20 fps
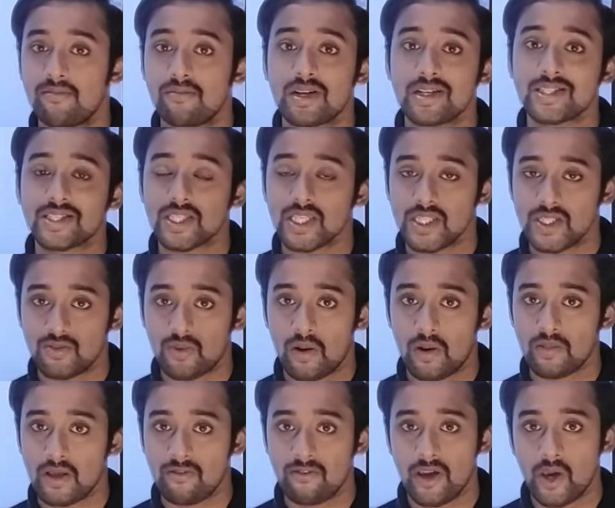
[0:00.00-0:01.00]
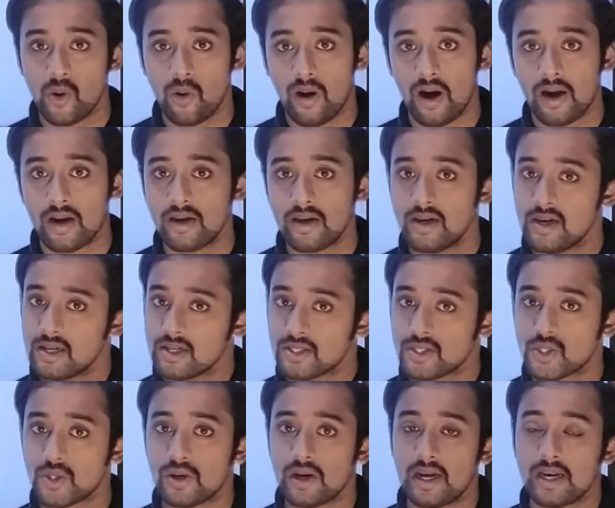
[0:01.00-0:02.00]
distance from the VOR,
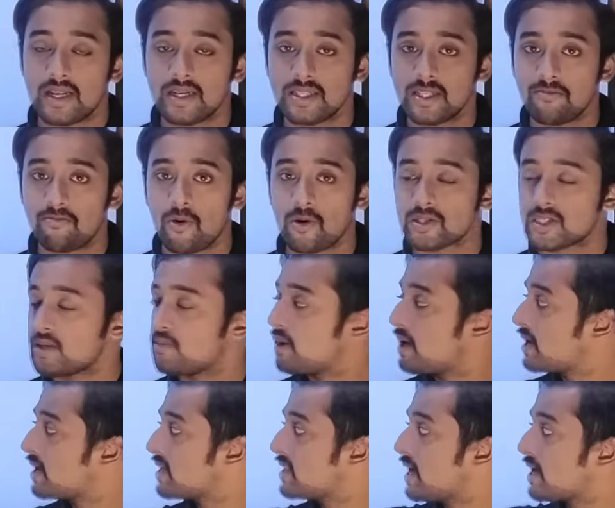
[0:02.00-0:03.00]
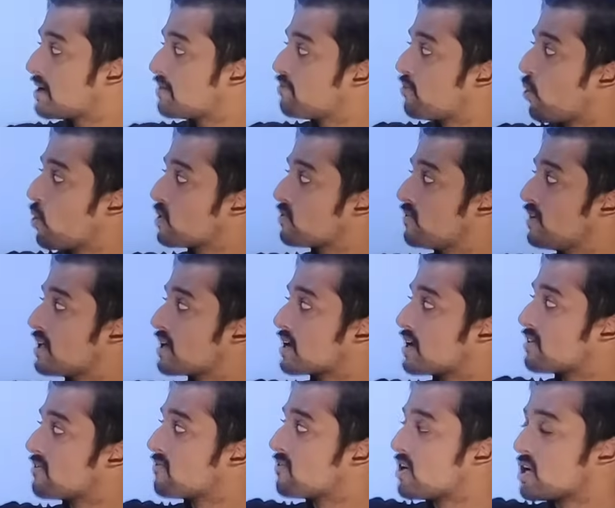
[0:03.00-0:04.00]
so it is a possibility that both will
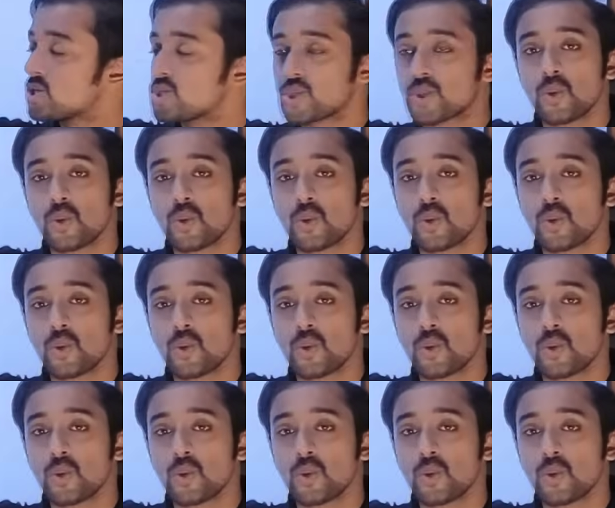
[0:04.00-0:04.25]
converge